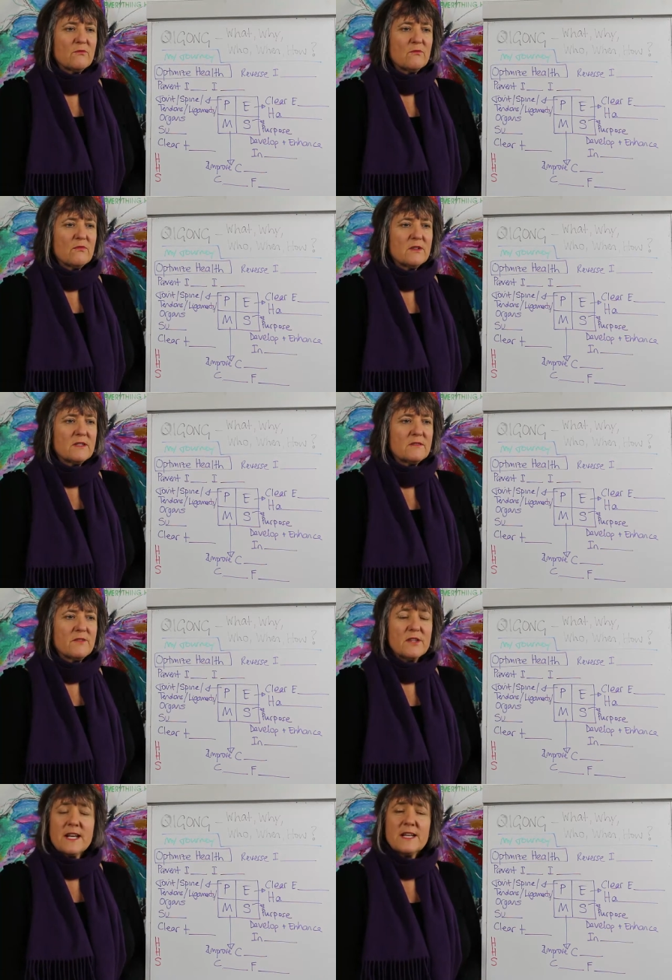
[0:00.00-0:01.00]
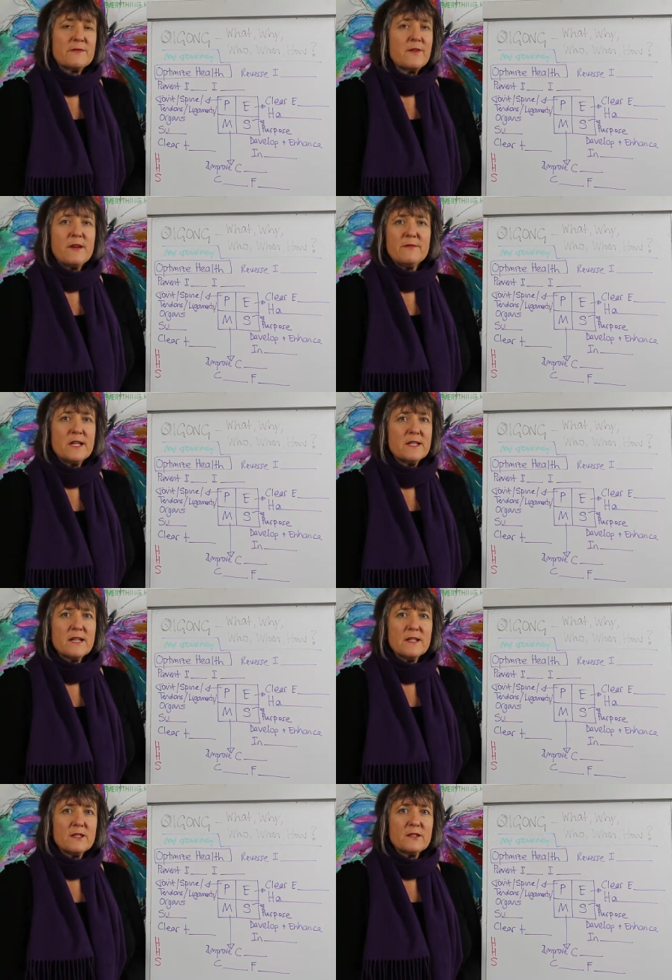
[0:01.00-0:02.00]
was for the next five years
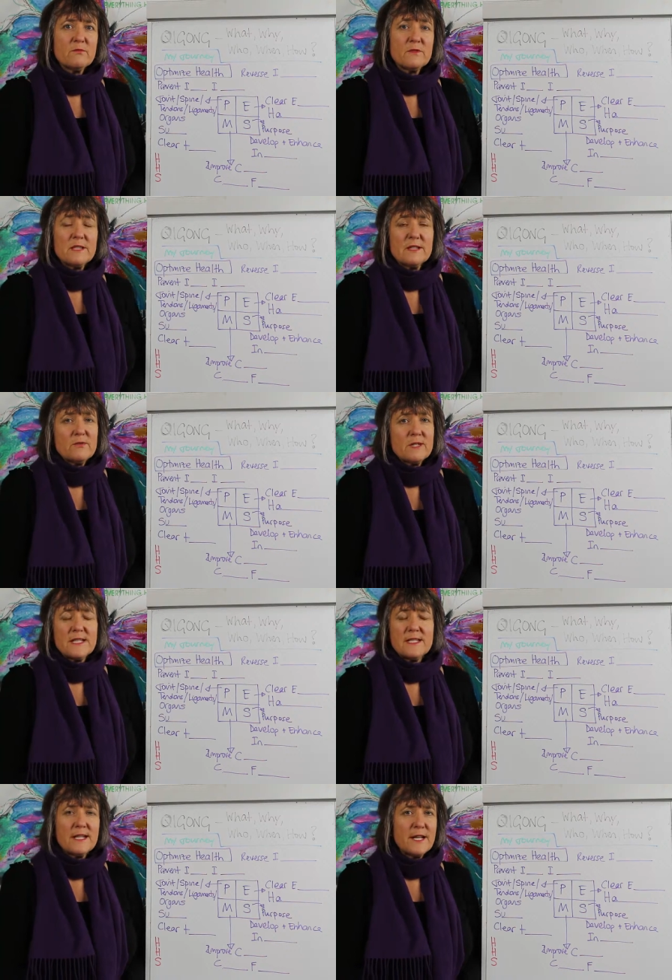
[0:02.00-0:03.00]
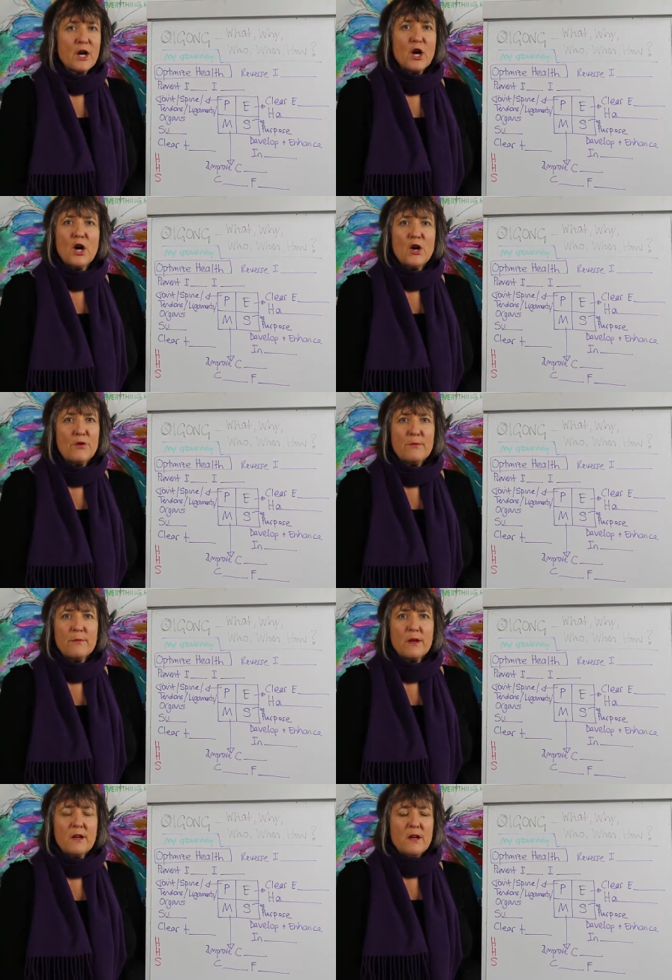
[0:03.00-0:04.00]
I just was literally sitting at
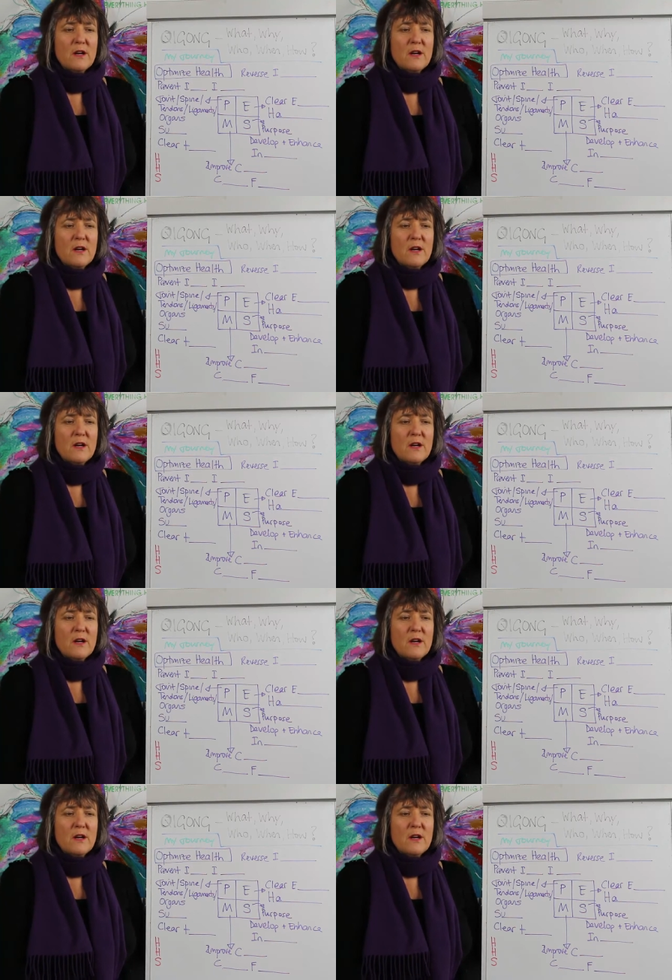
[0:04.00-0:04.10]
home